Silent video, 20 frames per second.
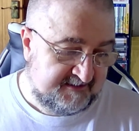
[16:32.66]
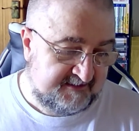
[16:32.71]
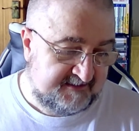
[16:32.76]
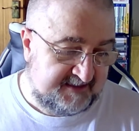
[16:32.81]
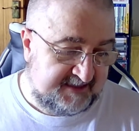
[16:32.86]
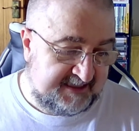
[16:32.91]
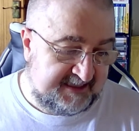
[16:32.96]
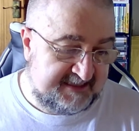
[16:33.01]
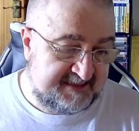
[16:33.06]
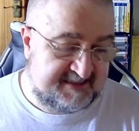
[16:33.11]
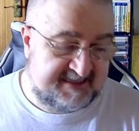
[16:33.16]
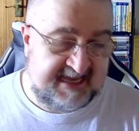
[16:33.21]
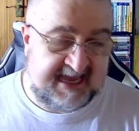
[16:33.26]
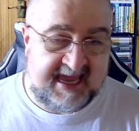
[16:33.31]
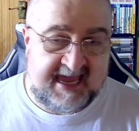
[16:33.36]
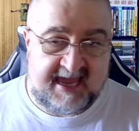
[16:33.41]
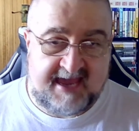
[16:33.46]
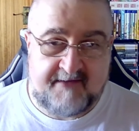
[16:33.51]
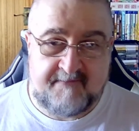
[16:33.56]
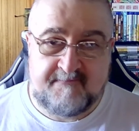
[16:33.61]
he's,
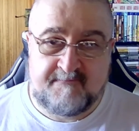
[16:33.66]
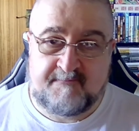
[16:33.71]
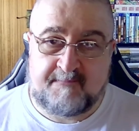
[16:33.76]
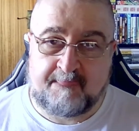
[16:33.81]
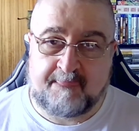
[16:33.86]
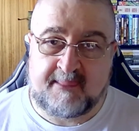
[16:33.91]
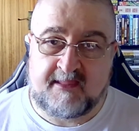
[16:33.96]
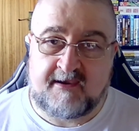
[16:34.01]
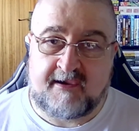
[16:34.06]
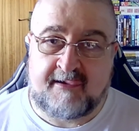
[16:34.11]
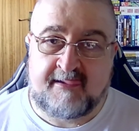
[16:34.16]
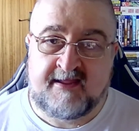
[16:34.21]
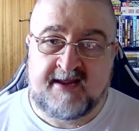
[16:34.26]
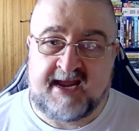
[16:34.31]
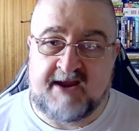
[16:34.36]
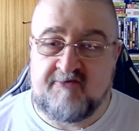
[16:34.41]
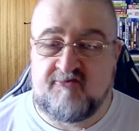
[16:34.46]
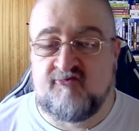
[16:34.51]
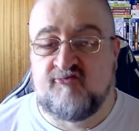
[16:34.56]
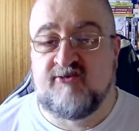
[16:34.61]

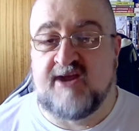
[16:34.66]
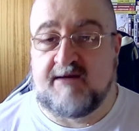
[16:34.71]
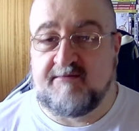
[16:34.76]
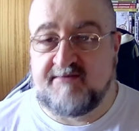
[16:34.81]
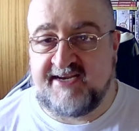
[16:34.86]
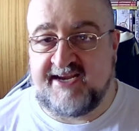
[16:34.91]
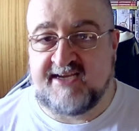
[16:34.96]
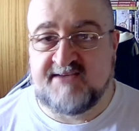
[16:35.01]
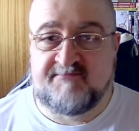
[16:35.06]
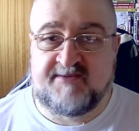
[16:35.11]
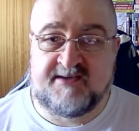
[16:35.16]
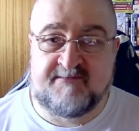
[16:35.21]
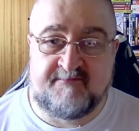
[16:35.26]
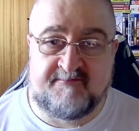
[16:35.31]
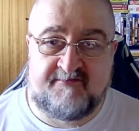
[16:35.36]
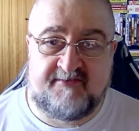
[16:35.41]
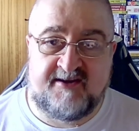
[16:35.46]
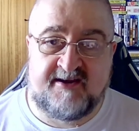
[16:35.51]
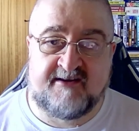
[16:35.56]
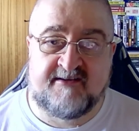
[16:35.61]
how trapped he has been in
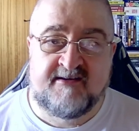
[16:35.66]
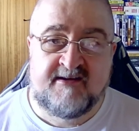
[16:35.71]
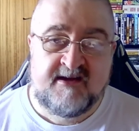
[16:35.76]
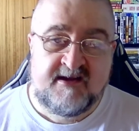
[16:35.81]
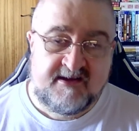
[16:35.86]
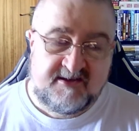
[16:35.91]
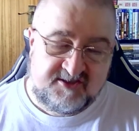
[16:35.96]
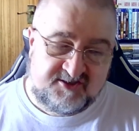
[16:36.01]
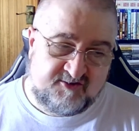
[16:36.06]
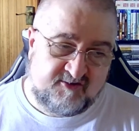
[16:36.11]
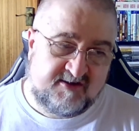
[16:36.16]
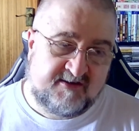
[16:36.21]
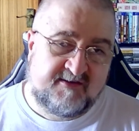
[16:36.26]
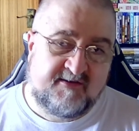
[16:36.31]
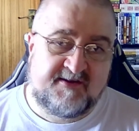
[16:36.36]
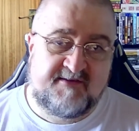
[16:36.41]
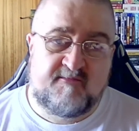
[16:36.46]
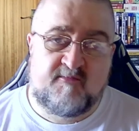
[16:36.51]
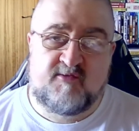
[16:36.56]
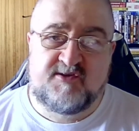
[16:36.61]
fear. So
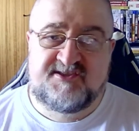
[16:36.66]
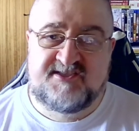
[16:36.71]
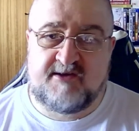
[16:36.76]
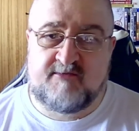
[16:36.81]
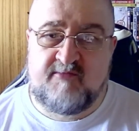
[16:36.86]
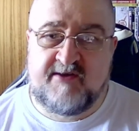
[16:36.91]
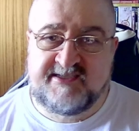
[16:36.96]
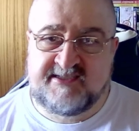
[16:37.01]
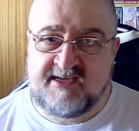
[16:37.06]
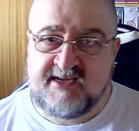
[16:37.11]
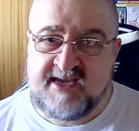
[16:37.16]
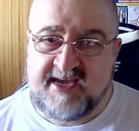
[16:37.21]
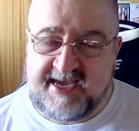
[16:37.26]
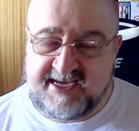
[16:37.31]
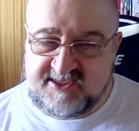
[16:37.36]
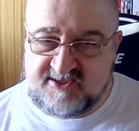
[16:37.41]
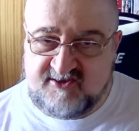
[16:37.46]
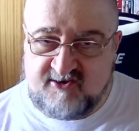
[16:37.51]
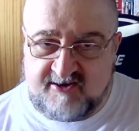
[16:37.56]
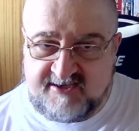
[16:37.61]
in some ways,
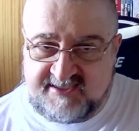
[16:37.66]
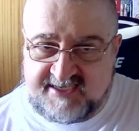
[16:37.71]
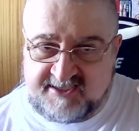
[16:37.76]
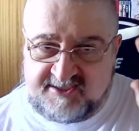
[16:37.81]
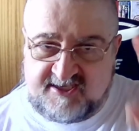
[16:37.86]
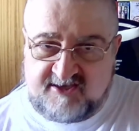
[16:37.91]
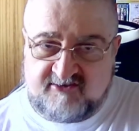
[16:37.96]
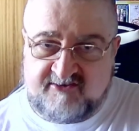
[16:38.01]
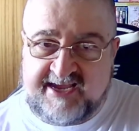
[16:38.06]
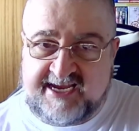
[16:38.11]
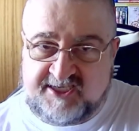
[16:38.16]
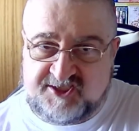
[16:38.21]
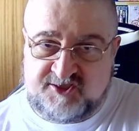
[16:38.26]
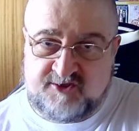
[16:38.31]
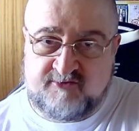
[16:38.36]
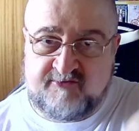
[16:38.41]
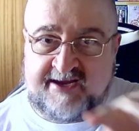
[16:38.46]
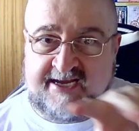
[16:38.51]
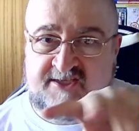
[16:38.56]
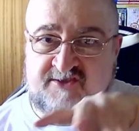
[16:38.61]
it's not as
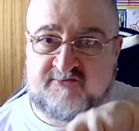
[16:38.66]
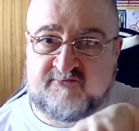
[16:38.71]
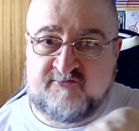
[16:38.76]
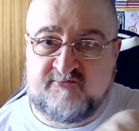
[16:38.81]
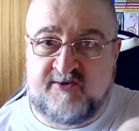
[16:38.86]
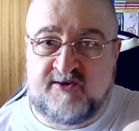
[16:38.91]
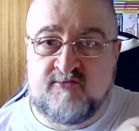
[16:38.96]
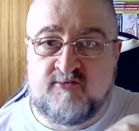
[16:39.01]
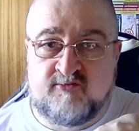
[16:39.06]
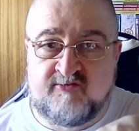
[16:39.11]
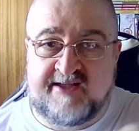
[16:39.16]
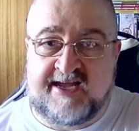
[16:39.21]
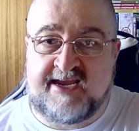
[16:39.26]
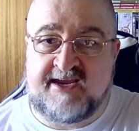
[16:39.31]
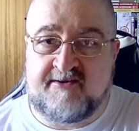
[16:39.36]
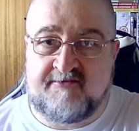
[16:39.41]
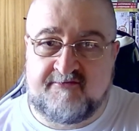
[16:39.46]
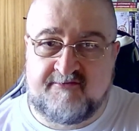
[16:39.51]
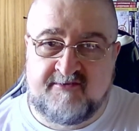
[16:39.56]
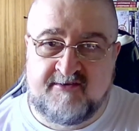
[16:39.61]
intellectual as Real
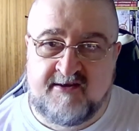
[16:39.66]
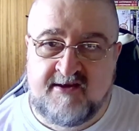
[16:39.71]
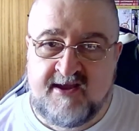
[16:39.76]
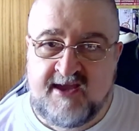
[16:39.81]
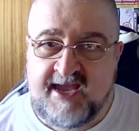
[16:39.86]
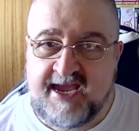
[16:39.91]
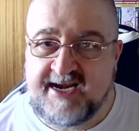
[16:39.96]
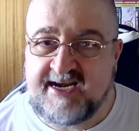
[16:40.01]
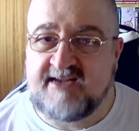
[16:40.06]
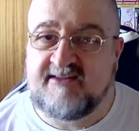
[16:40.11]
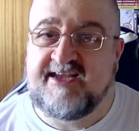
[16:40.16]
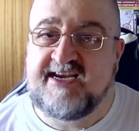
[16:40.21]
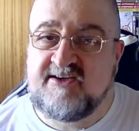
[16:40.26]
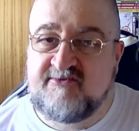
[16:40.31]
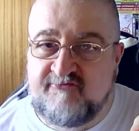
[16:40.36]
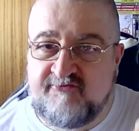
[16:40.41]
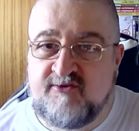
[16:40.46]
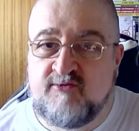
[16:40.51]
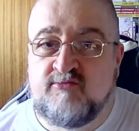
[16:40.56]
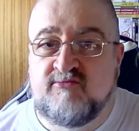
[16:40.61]
Life. And I
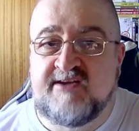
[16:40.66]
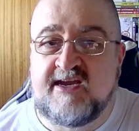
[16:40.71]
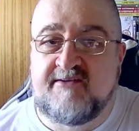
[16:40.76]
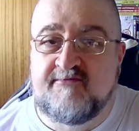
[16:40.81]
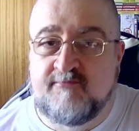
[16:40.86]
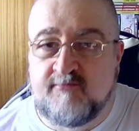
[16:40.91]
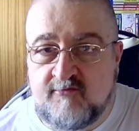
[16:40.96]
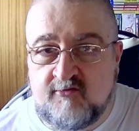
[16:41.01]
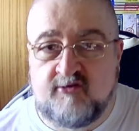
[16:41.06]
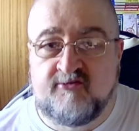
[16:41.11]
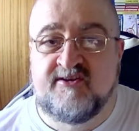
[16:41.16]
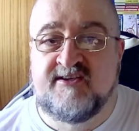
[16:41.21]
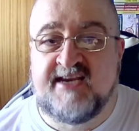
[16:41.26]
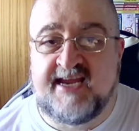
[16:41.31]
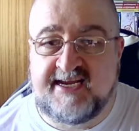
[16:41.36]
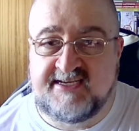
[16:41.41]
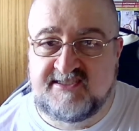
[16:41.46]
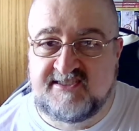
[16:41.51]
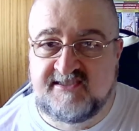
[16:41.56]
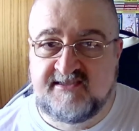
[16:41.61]
liked Real Life more than
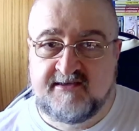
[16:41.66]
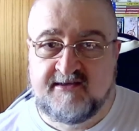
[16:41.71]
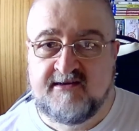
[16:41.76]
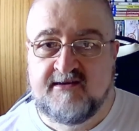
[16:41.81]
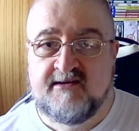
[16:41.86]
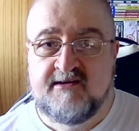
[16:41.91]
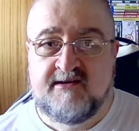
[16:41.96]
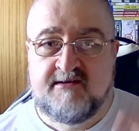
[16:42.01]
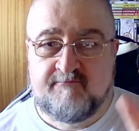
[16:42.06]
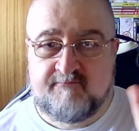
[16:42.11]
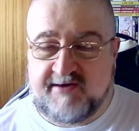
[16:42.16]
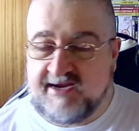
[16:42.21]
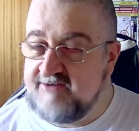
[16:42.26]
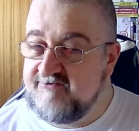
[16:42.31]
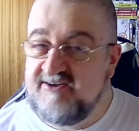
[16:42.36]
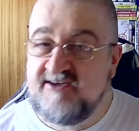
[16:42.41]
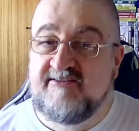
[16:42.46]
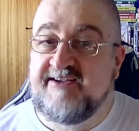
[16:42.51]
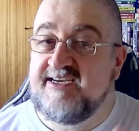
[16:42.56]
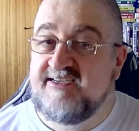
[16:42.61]
this, but I
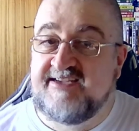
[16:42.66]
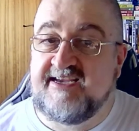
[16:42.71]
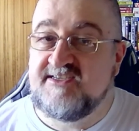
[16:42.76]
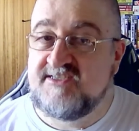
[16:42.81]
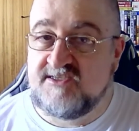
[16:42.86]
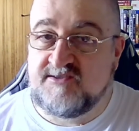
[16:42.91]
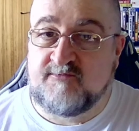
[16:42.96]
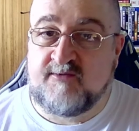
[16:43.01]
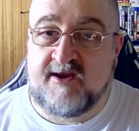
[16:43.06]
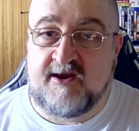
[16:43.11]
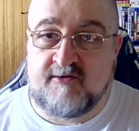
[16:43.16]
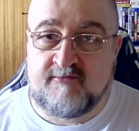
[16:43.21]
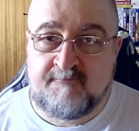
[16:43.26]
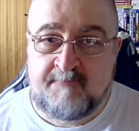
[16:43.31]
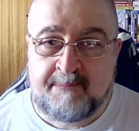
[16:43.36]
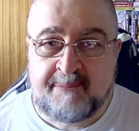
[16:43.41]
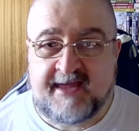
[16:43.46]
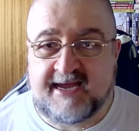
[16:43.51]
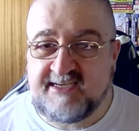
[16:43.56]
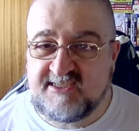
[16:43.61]
really liked this as well.
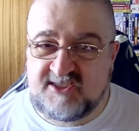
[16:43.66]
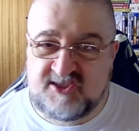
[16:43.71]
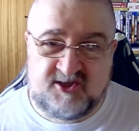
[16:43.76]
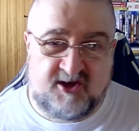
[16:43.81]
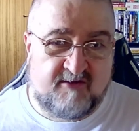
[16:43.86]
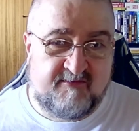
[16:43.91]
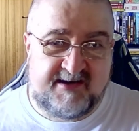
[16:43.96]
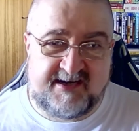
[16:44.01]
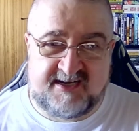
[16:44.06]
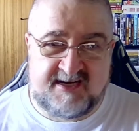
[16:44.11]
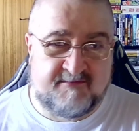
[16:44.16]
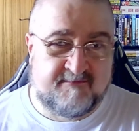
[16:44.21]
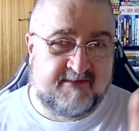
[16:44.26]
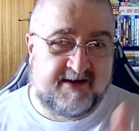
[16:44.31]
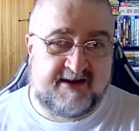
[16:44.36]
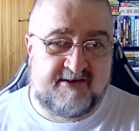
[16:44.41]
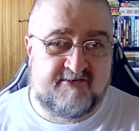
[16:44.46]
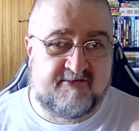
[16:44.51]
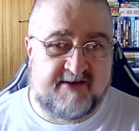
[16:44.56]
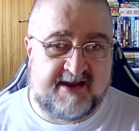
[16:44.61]
I saw when it came
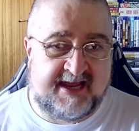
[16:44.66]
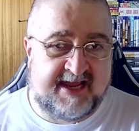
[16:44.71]
out